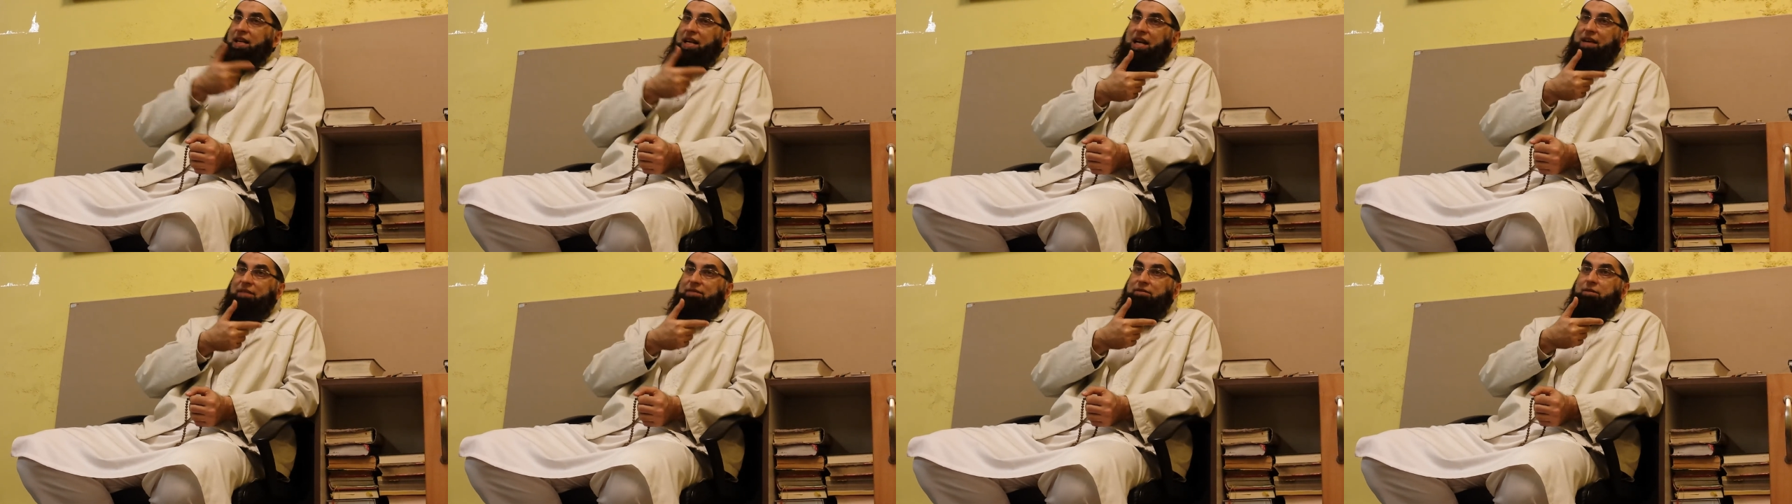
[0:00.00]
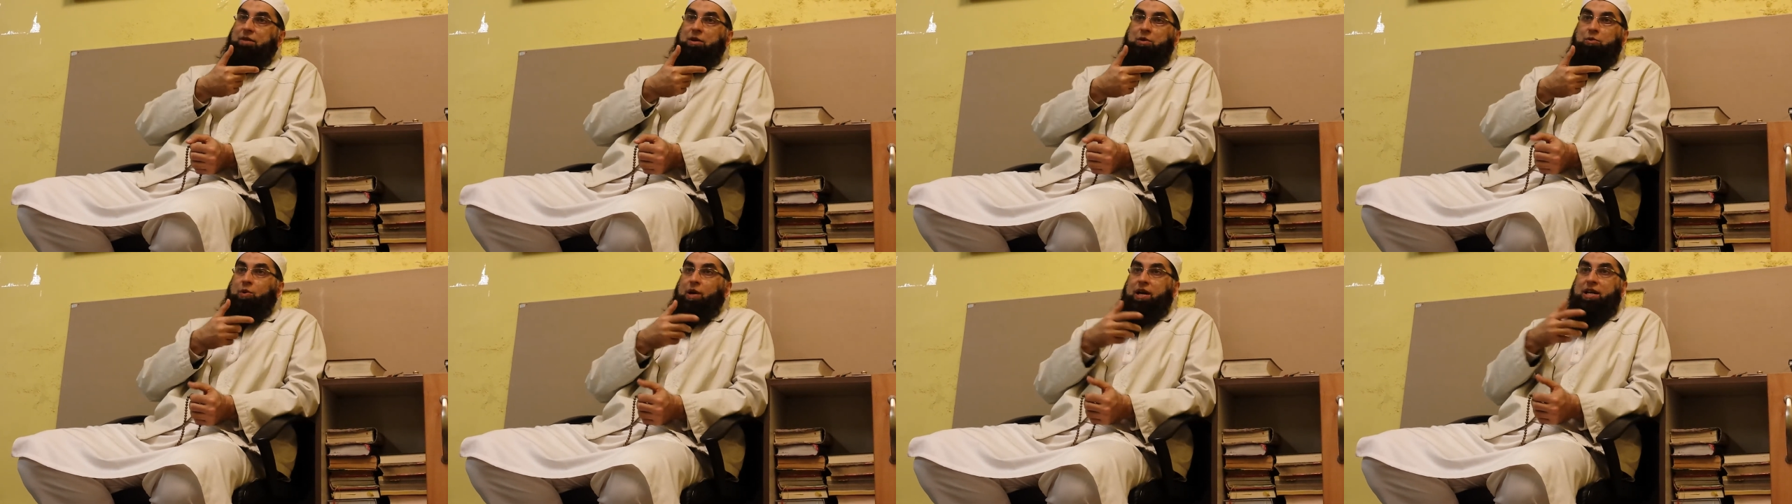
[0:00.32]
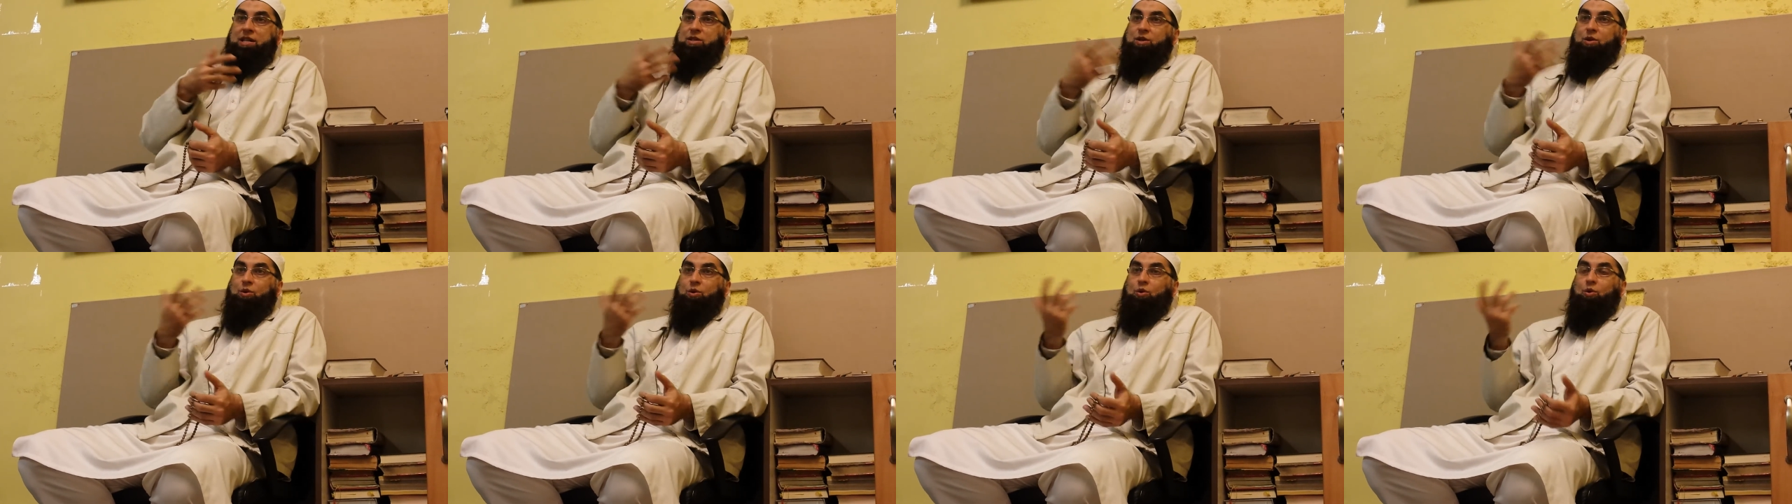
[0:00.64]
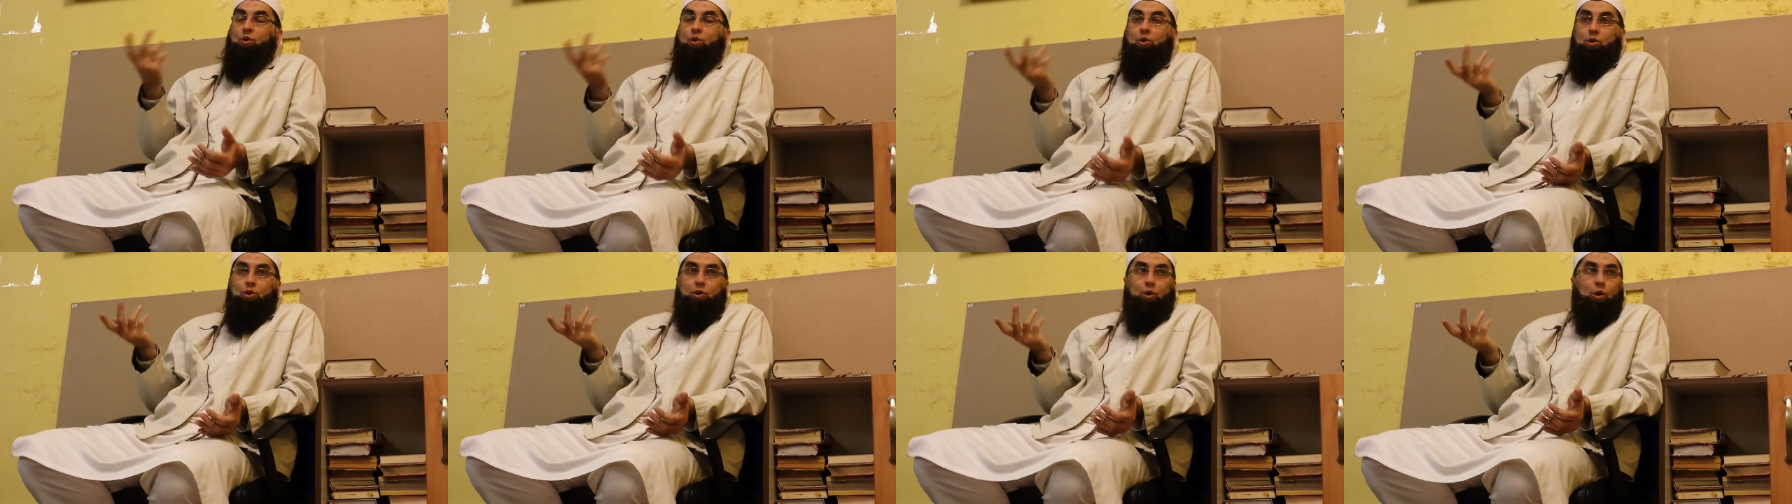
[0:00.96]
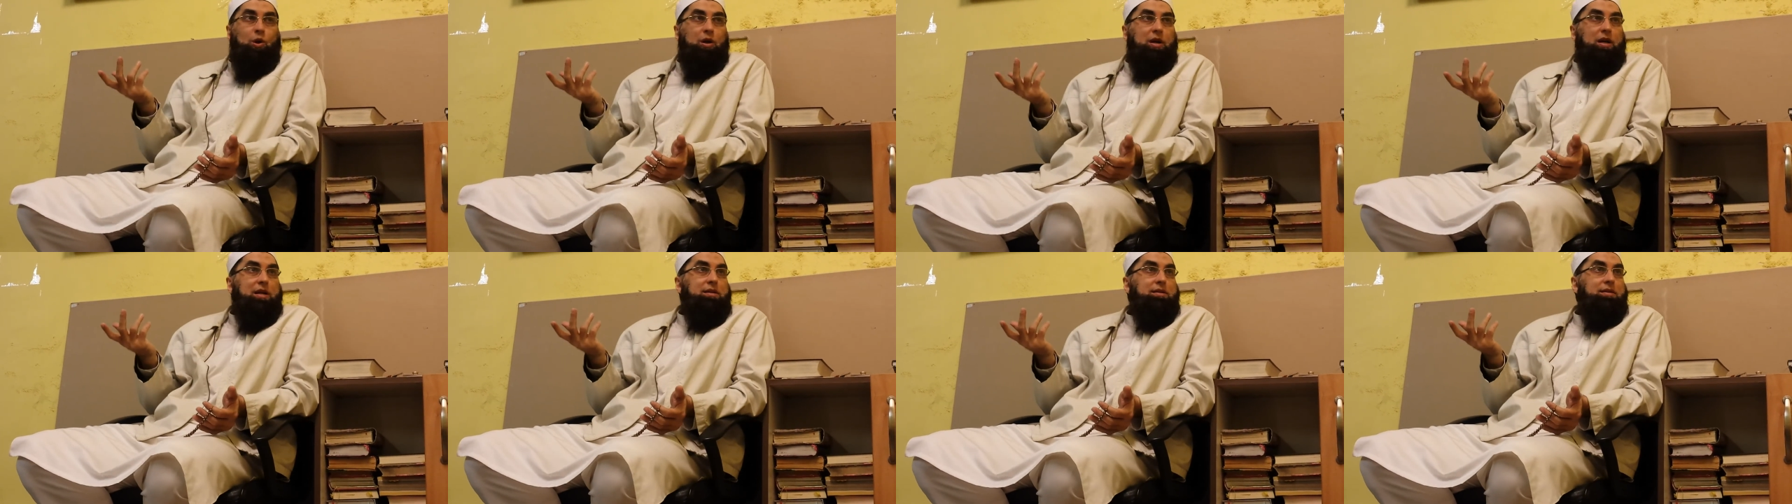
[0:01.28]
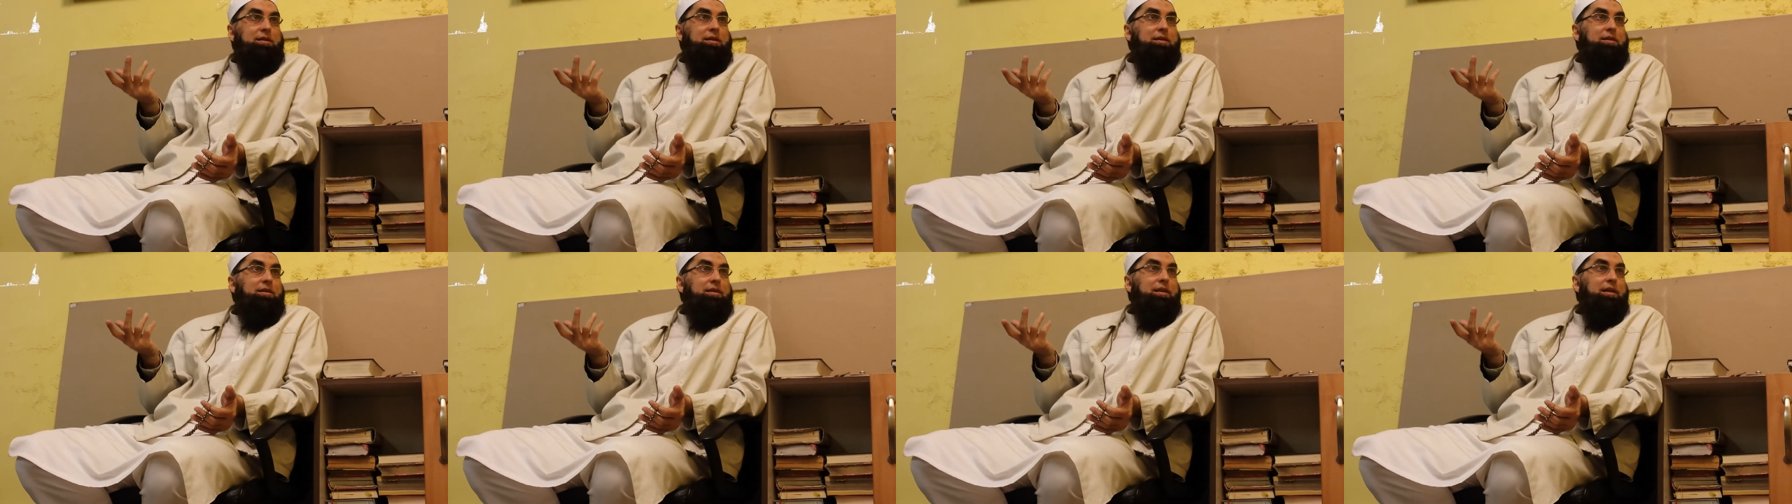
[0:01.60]
left one writes. Who told us
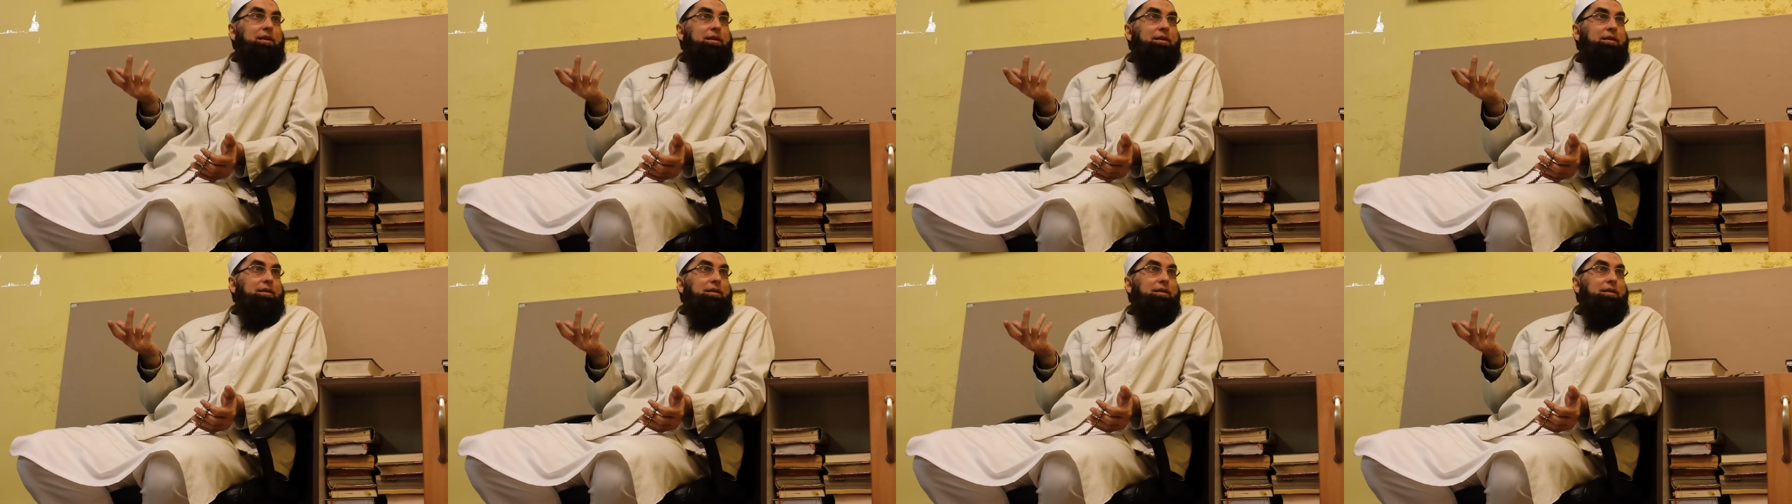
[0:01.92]
this thing?